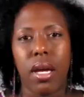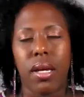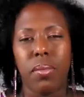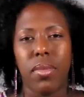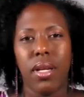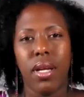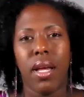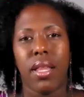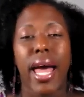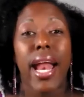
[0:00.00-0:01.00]

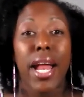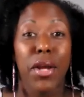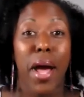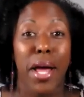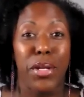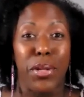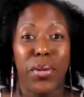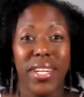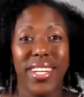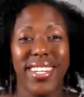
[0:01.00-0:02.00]
That I know how to
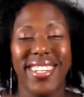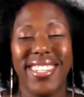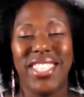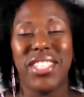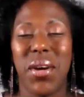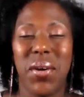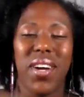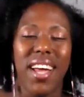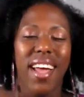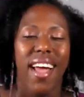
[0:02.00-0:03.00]
do. So